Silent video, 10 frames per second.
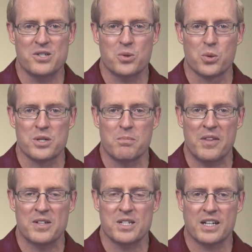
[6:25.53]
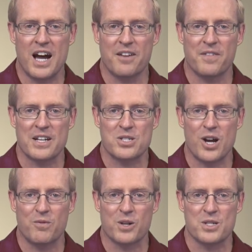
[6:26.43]
tools, and methods codify
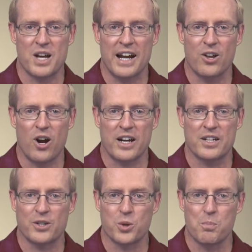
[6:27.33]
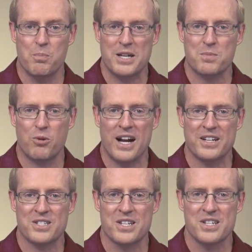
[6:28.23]
software design and architecture best
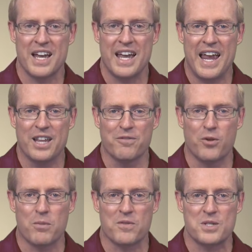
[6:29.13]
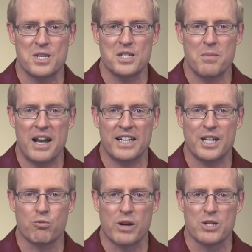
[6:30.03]
practices in the form of
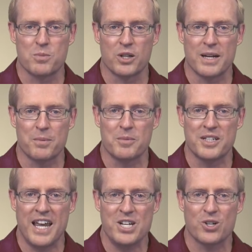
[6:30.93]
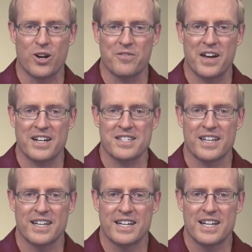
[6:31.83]
systematically reusable implementation artifacts.
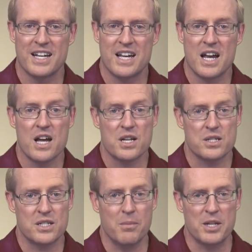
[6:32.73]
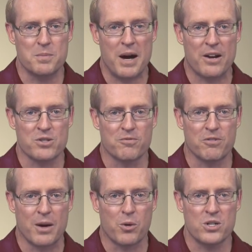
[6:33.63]
Some of these patterns and
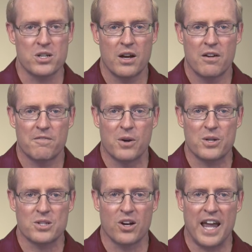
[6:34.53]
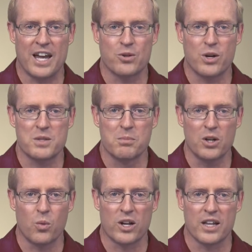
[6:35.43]
frameworks focus on Android's
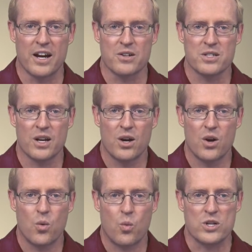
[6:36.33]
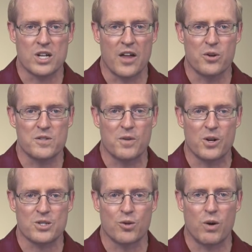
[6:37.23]
middleware layers, whereas others
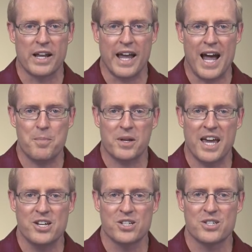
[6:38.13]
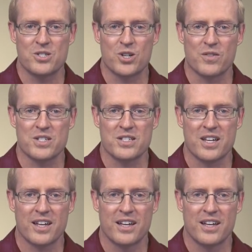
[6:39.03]
focus on writing applications and services.